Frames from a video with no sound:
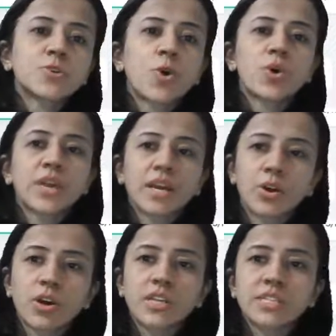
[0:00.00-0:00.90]
or
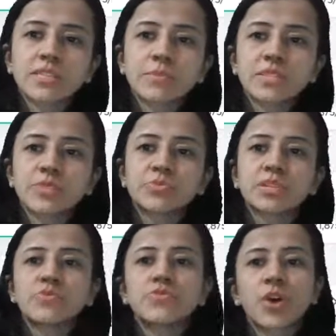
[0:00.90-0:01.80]
iconic
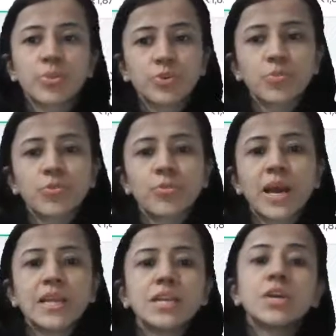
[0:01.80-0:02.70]
subscription from your
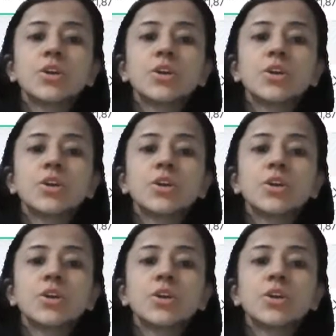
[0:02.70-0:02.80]
mobile.